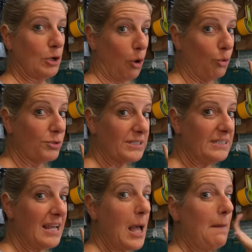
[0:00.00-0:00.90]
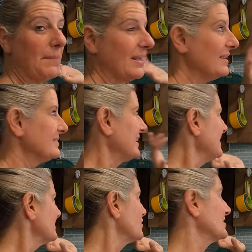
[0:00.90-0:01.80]
golden because
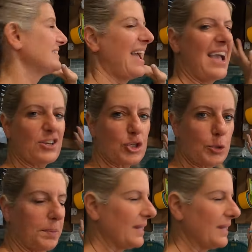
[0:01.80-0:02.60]
that's just extra